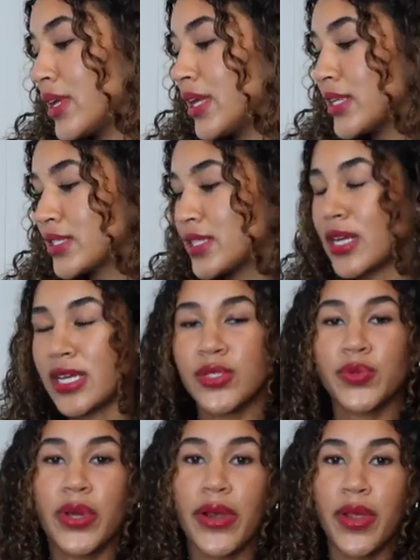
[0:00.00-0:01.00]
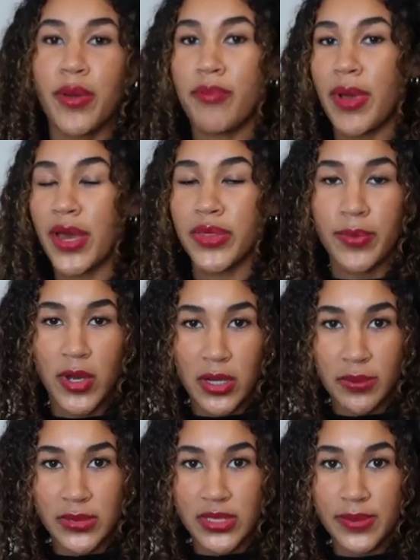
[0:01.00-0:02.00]
Into the next one, bath
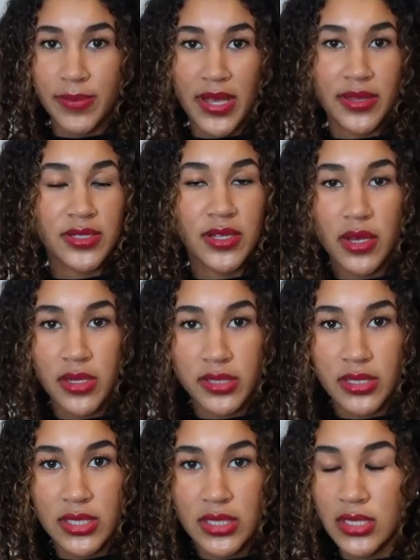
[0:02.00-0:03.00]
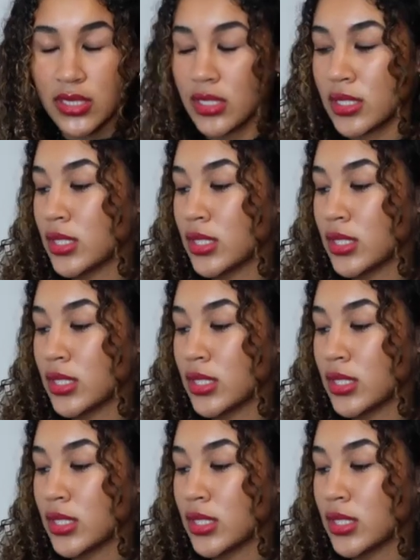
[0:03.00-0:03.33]
bombs, bath salts,